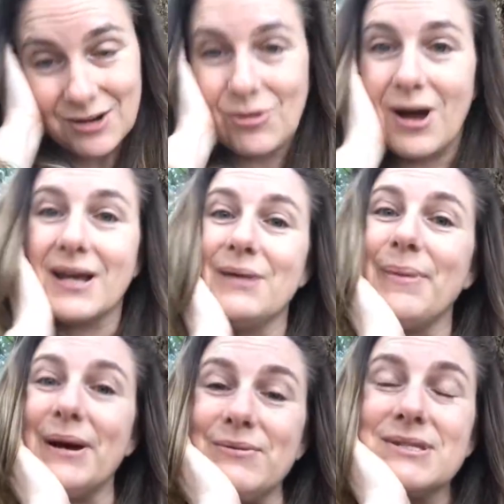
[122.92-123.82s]
and rock and
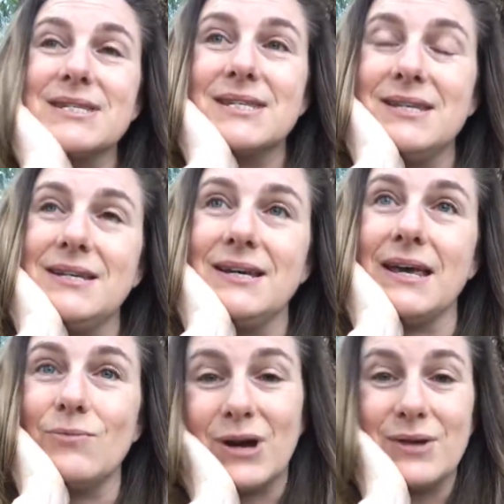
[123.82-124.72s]
bounce?
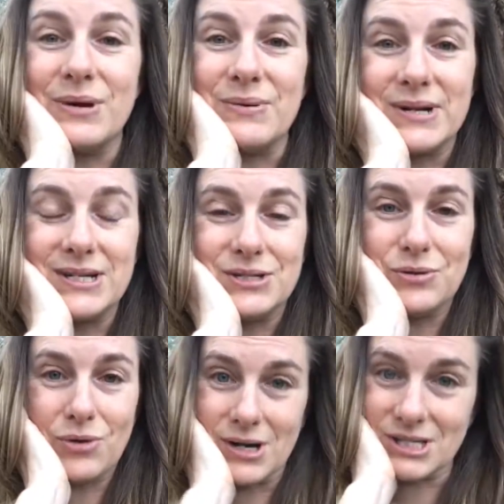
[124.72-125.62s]
And why do we want to do
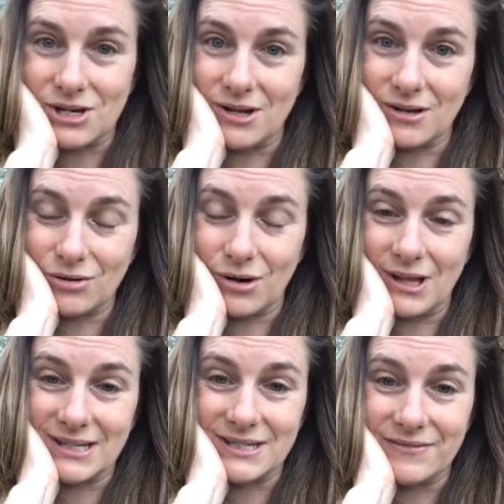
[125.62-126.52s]
cross crawl
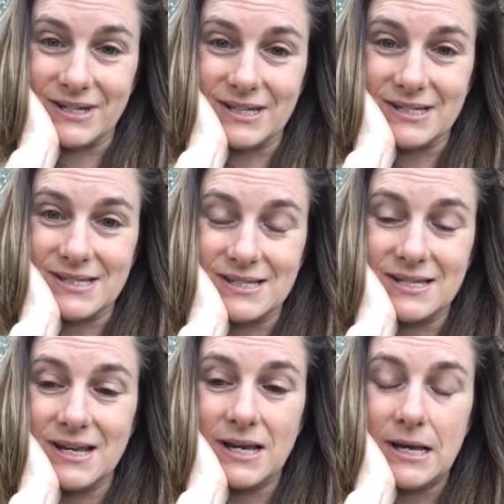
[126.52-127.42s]
activities?
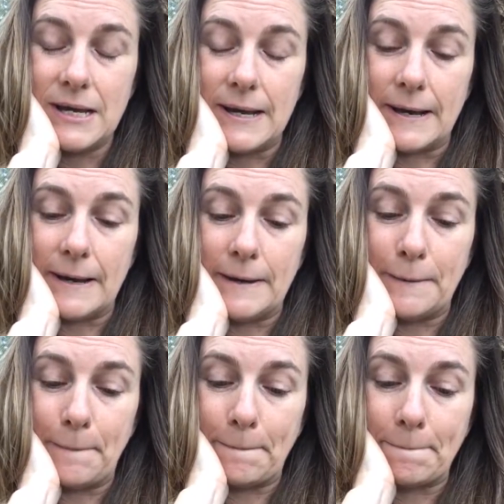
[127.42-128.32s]

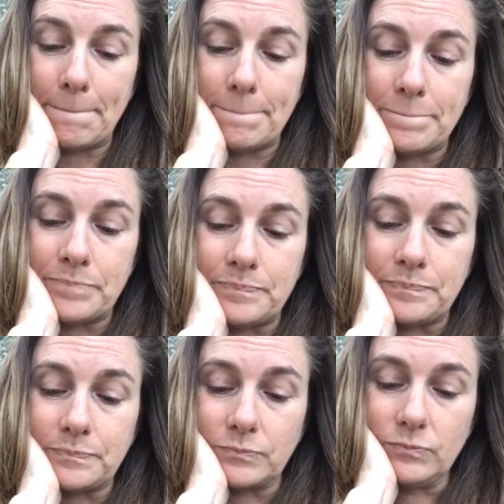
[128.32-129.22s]
Um,
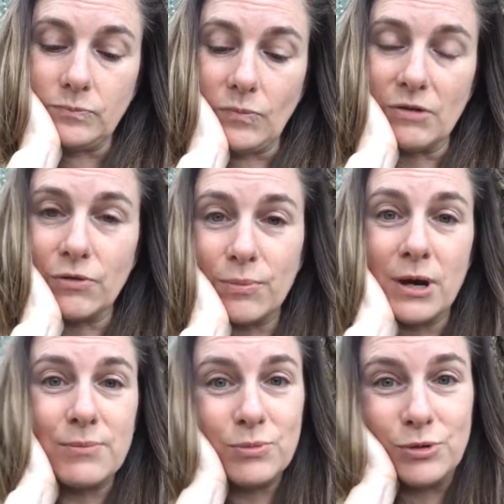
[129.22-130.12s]
for
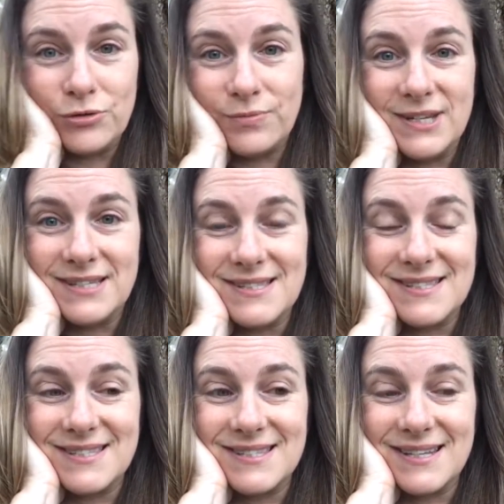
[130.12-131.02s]
primal
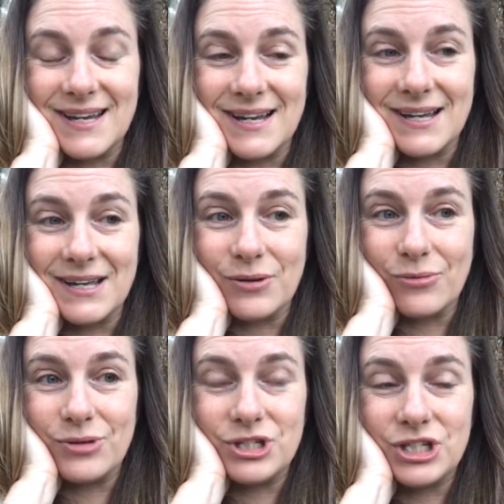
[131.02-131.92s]
movements, uh,
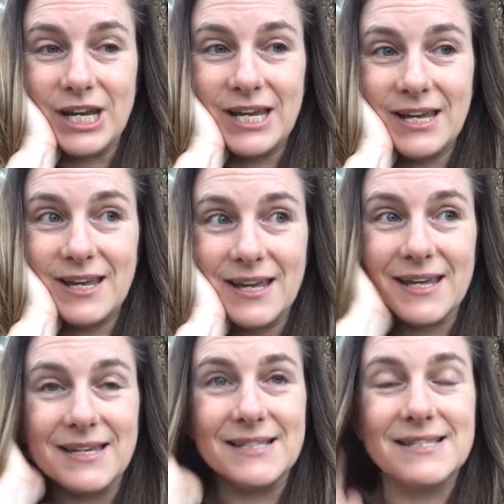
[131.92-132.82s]
shaking
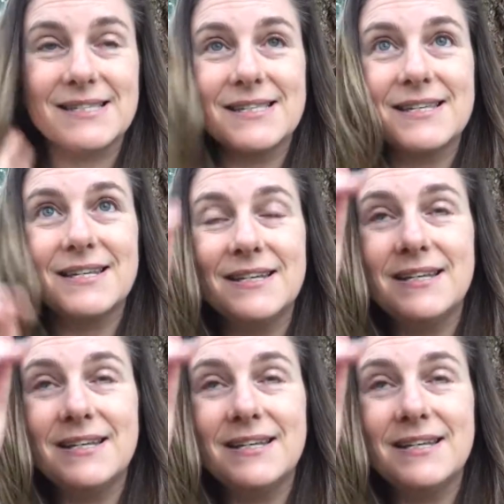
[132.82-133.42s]
is